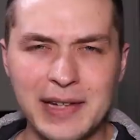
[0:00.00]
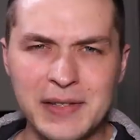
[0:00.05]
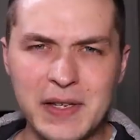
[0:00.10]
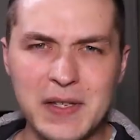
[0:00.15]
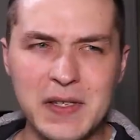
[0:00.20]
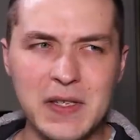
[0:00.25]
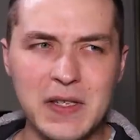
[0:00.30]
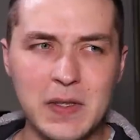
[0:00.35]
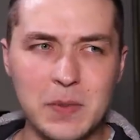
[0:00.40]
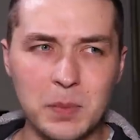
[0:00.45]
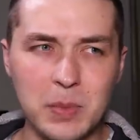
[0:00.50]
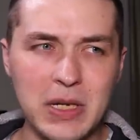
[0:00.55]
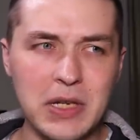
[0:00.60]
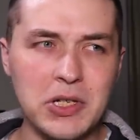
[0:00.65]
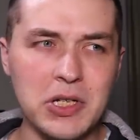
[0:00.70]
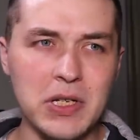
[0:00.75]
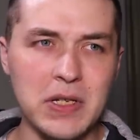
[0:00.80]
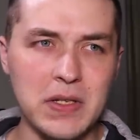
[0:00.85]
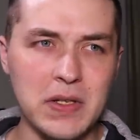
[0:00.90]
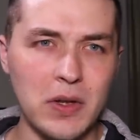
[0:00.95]
As a
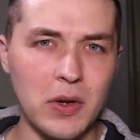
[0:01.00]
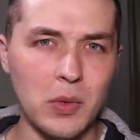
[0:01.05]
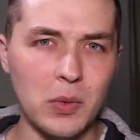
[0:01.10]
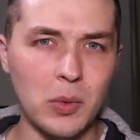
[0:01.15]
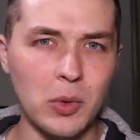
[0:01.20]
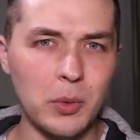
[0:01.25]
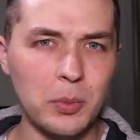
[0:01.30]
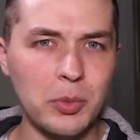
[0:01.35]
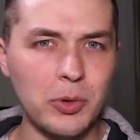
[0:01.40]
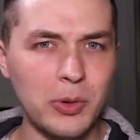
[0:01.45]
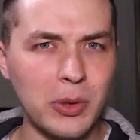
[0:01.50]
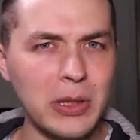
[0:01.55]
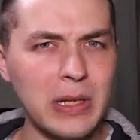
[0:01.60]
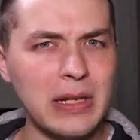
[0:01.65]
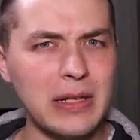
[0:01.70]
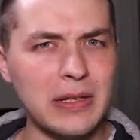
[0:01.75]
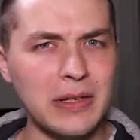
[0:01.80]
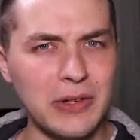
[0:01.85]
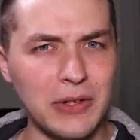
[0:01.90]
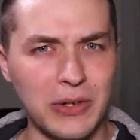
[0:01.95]
species, though, we're
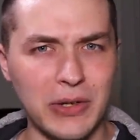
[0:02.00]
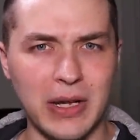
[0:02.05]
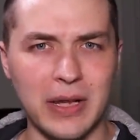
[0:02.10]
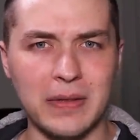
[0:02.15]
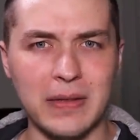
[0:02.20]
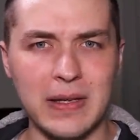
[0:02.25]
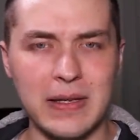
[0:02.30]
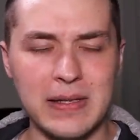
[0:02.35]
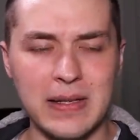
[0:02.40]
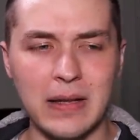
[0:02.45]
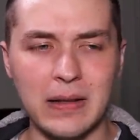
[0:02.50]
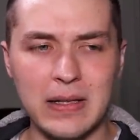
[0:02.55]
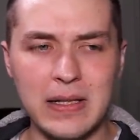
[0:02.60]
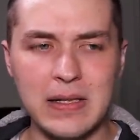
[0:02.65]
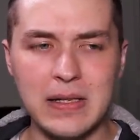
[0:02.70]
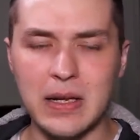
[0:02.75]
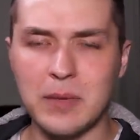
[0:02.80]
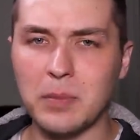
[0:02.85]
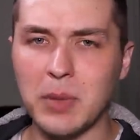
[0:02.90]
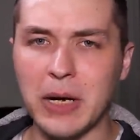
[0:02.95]
pretty good at this, at
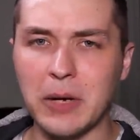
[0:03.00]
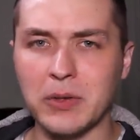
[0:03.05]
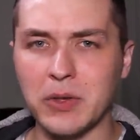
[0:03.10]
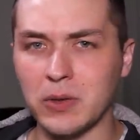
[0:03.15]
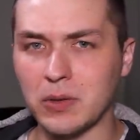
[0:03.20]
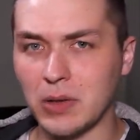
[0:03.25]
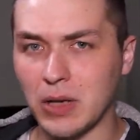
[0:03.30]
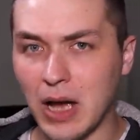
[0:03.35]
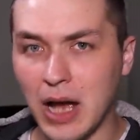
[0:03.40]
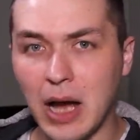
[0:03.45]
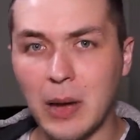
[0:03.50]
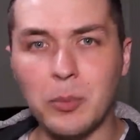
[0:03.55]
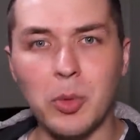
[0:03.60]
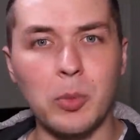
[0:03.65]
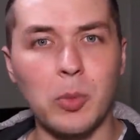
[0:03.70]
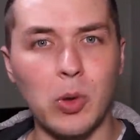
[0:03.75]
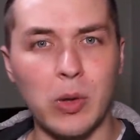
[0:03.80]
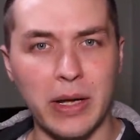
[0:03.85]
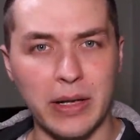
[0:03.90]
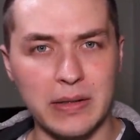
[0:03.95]
least compared to
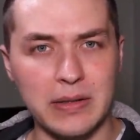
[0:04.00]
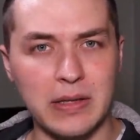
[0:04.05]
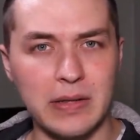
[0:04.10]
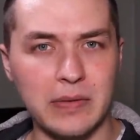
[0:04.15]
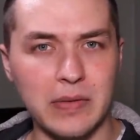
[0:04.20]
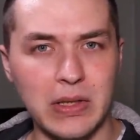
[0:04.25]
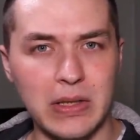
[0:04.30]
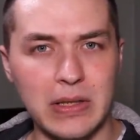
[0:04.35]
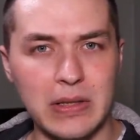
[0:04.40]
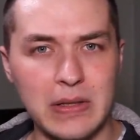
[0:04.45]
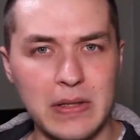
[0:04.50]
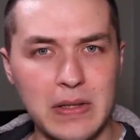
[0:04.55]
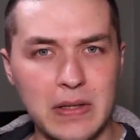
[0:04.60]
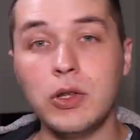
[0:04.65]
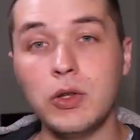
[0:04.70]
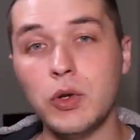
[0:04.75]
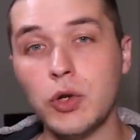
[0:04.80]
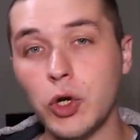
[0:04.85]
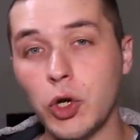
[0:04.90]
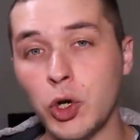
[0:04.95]
comparable
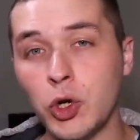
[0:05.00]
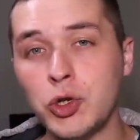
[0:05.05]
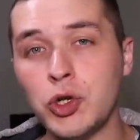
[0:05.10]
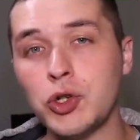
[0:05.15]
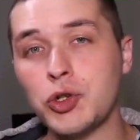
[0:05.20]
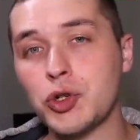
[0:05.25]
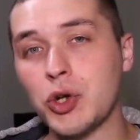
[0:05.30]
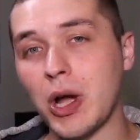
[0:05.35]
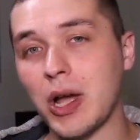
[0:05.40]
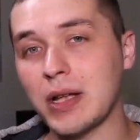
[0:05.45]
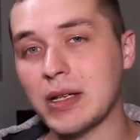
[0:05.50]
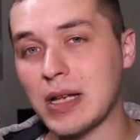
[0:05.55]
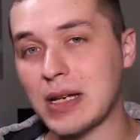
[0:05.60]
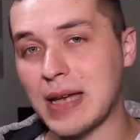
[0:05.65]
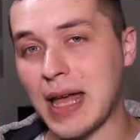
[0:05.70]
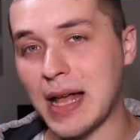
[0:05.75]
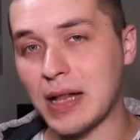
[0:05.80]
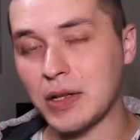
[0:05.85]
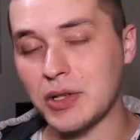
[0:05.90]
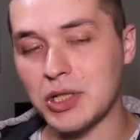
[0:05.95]
activities. You could draw an
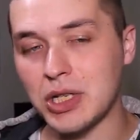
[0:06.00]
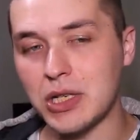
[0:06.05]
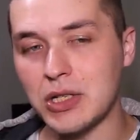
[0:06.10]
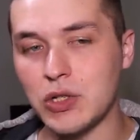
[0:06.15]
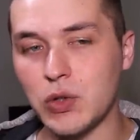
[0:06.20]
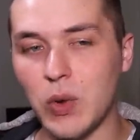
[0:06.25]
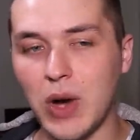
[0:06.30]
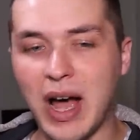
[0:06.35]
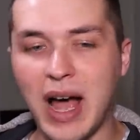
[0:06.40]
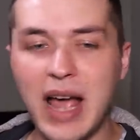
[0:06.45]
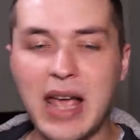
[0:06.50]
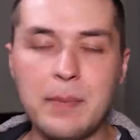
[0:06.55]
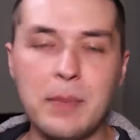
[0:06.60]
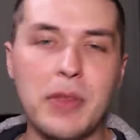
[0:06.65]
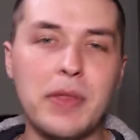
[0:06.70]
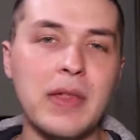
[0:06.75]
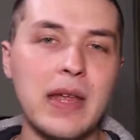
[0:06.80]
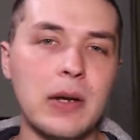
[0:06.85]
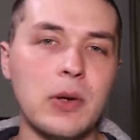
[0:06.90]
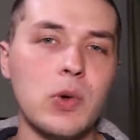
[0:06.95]
analogy to a
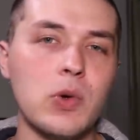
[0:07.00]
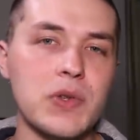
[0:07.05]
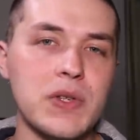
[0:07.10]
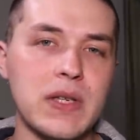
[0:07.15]
hypothetical